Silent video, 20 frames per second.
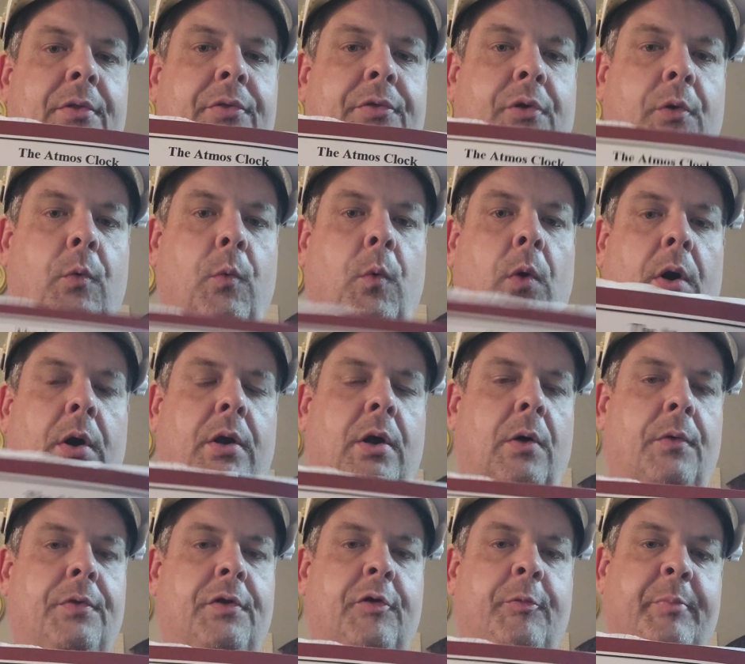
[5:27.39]
to work
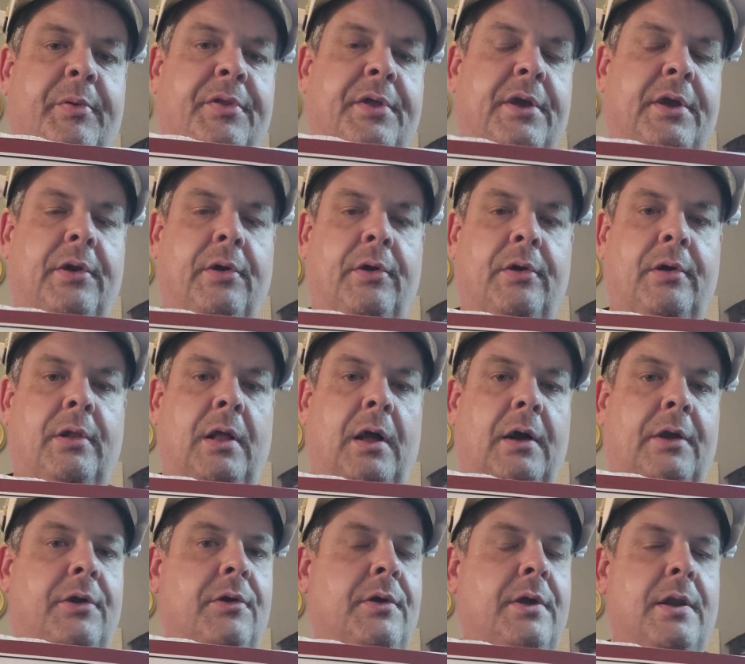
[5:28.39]
on this particular
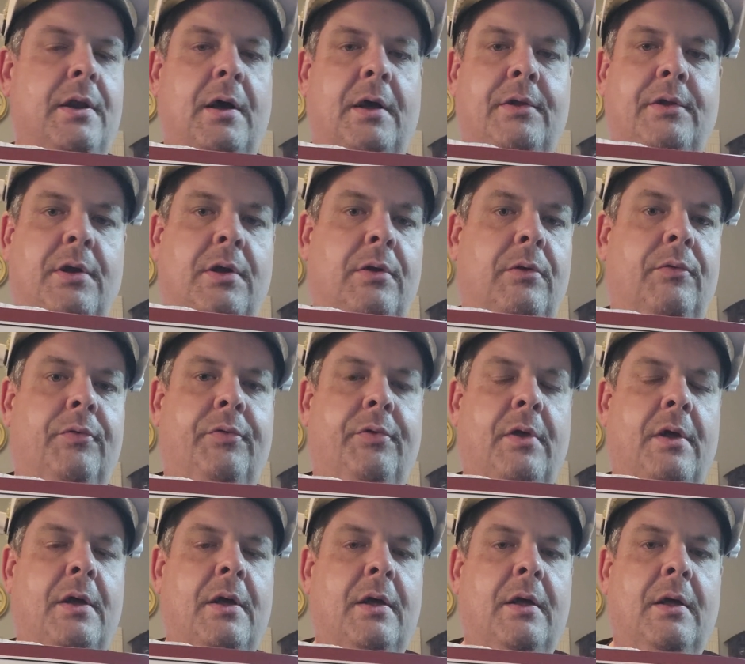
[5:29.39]
clock. You cannot use
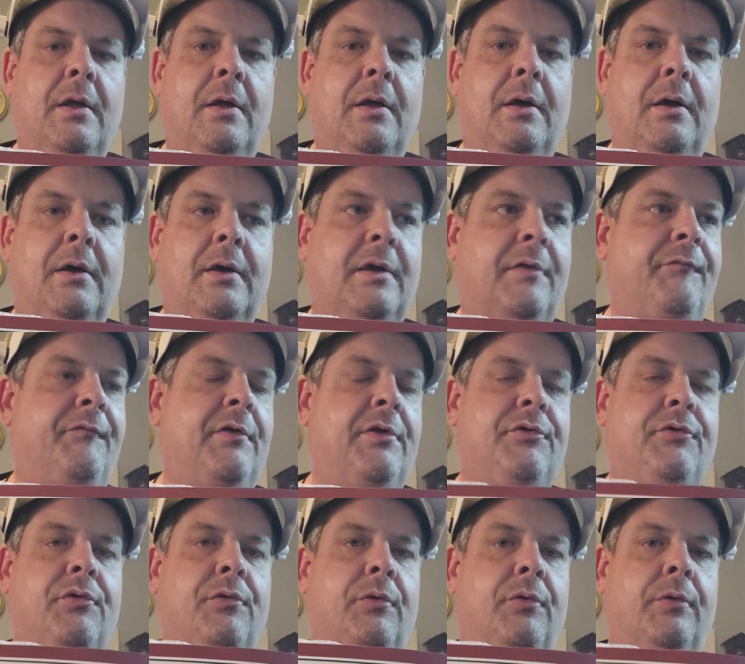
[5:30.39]

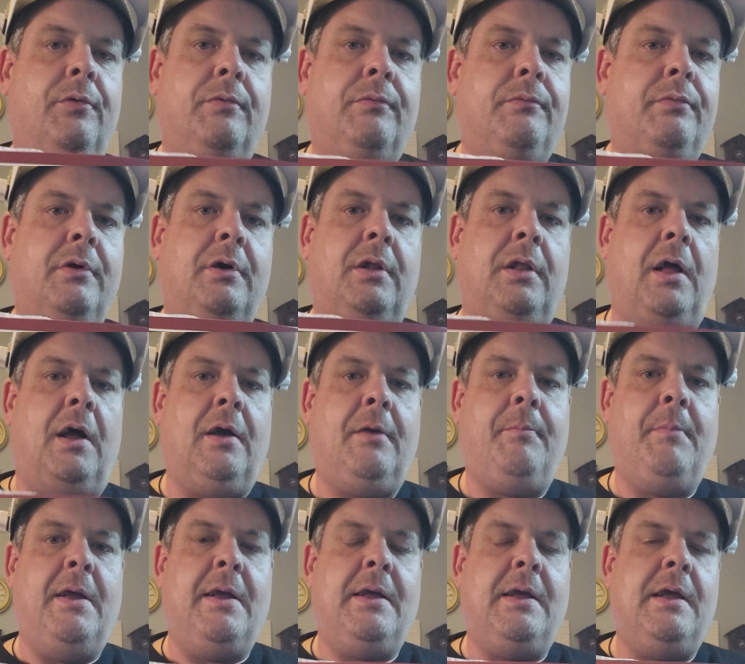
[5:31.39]
conventional
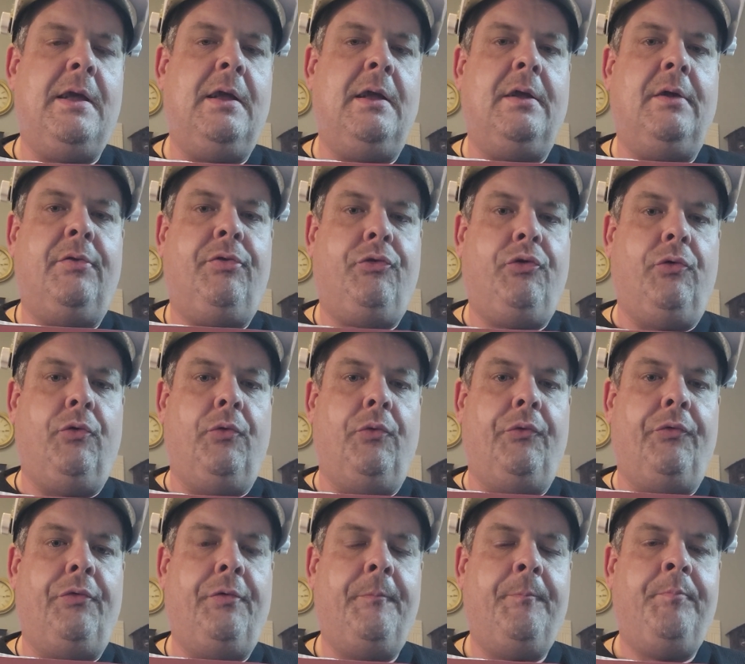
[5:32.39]
clock making
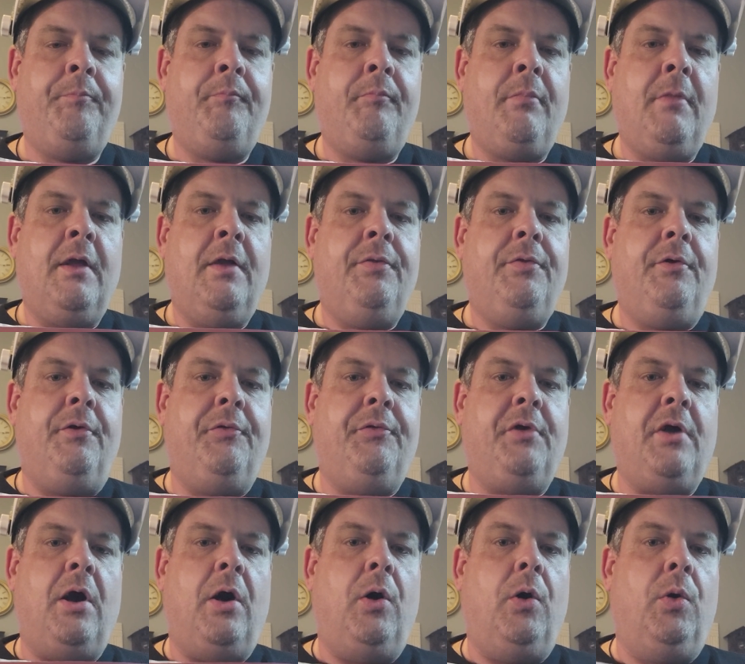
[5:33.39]
tools. There's
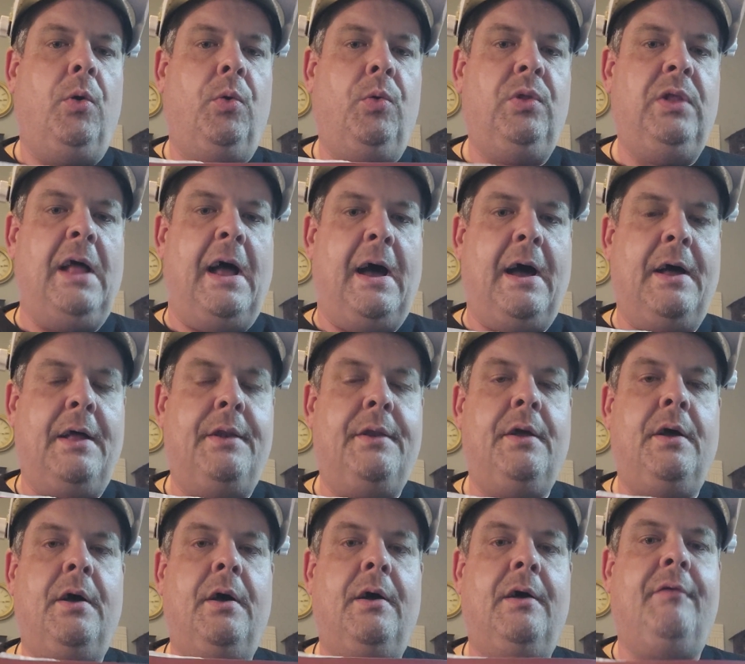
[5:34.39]
a whole
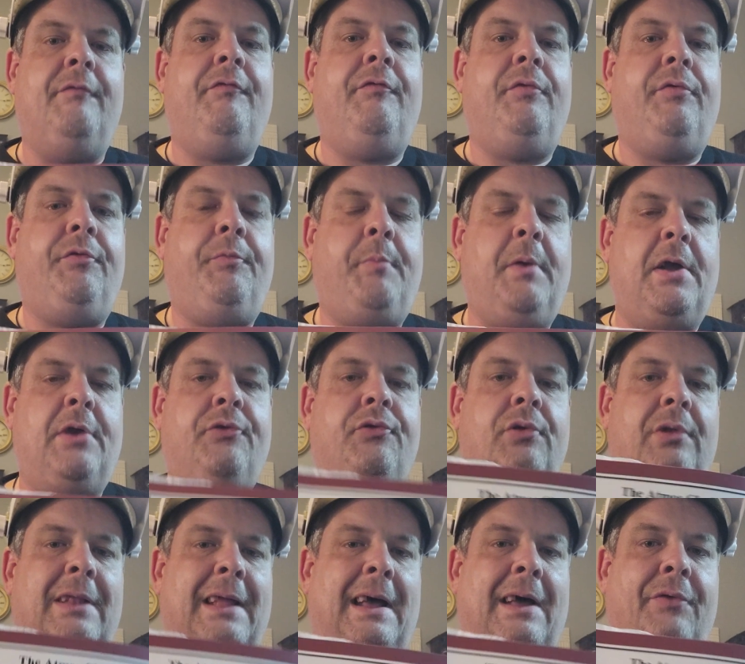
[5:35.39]
line of
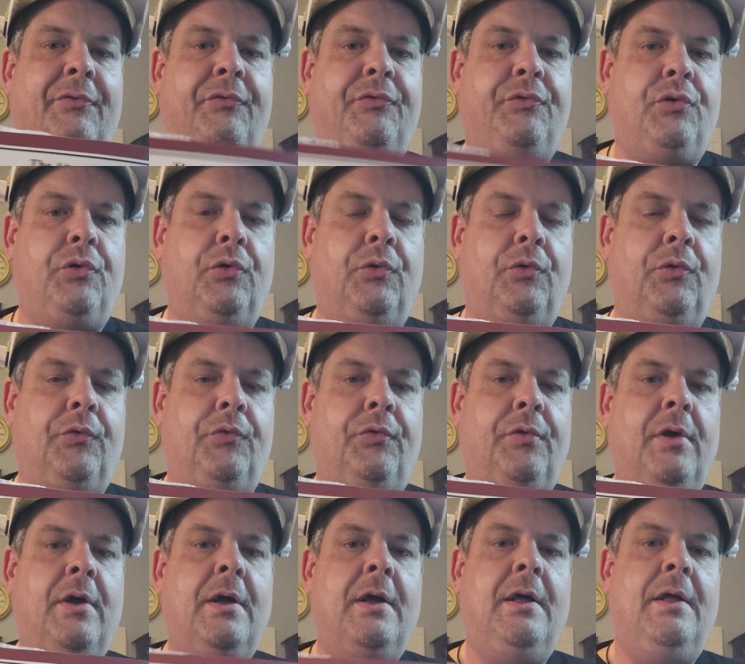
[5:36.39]
specialized tools
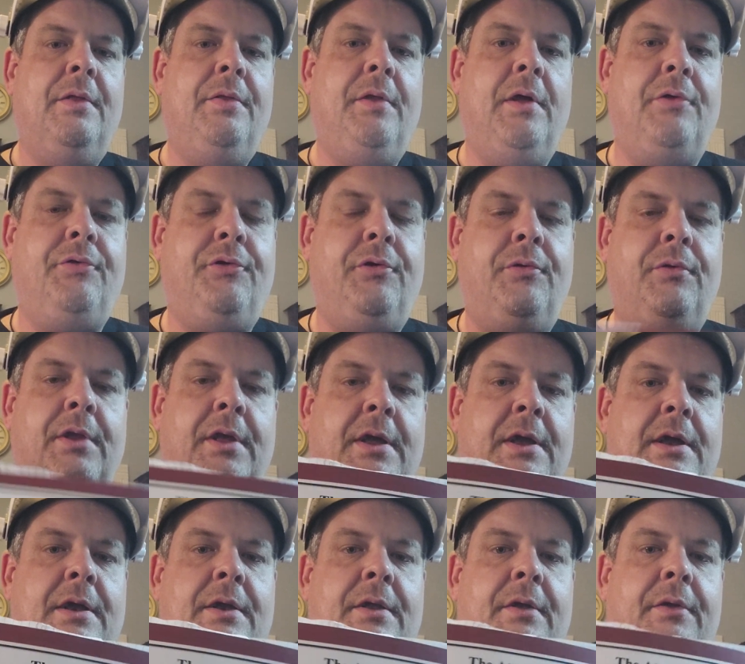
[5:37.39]
that you
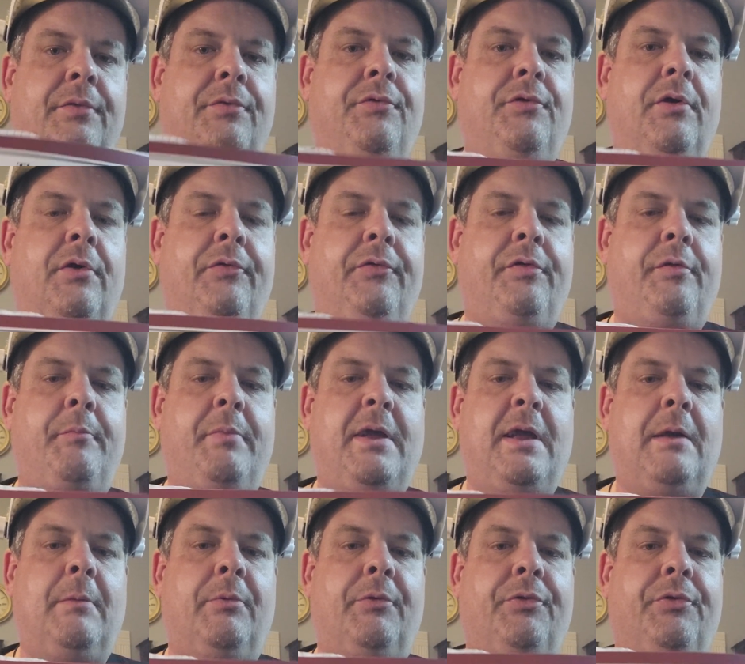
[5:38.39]
need just to
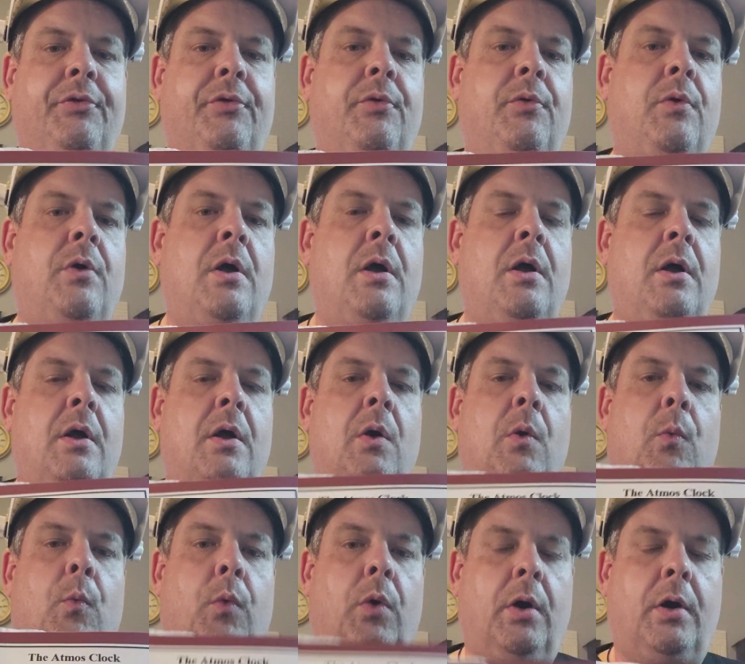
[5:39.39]
be able to
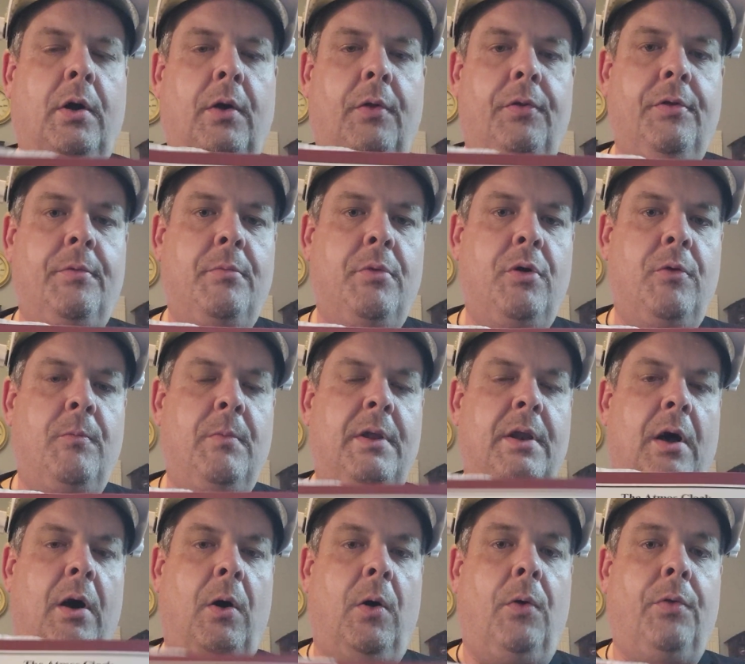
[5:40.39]
work on the movement,
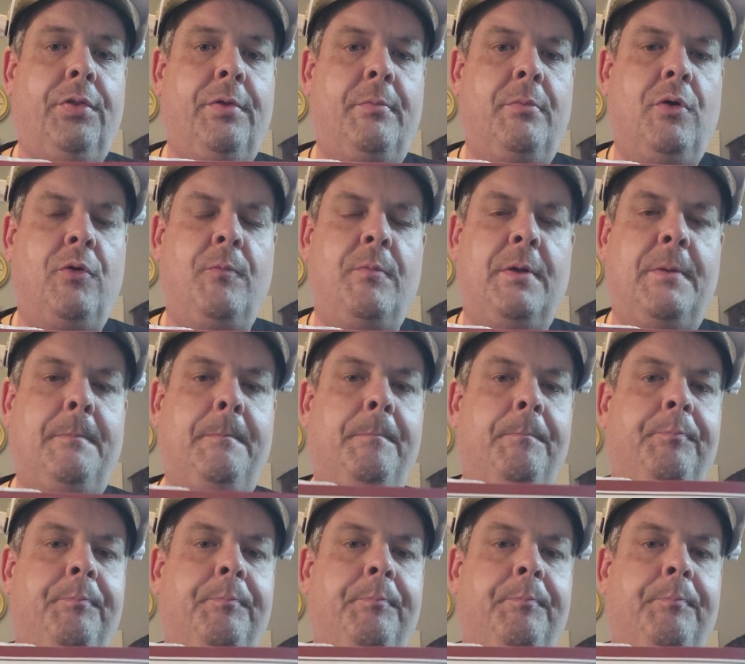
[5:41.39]
hold the movement,